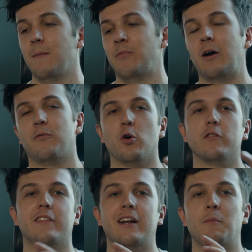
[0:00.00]
Now, of
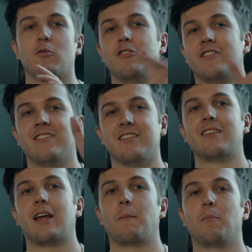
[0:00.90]
course, the dynamic range isn't the
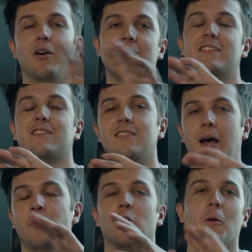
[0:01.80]
same, but
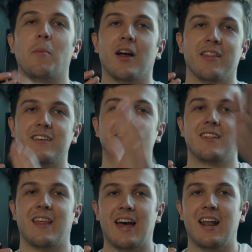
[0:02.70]
I'm not comparing this
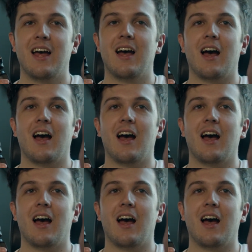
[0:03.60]
to that.